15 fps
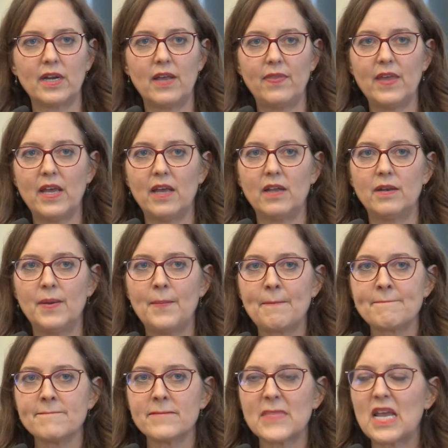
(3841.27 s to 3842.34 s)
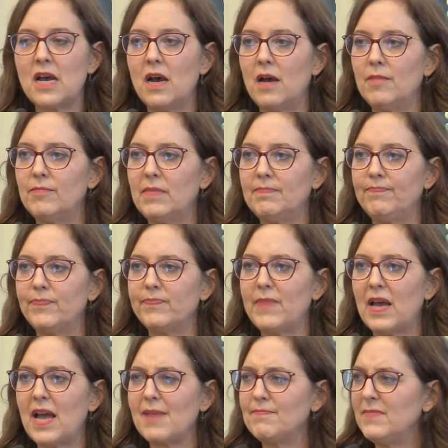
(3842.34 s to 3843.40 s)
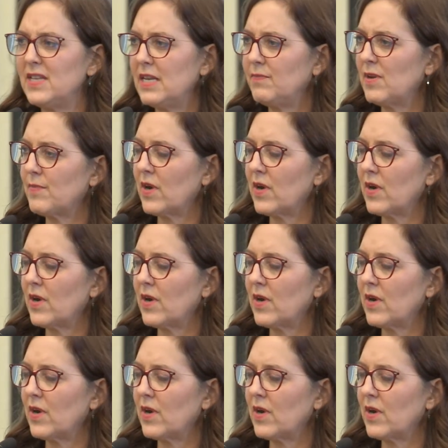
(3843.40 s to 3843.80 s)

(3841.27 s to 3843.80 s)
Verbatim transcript: on that. Neiman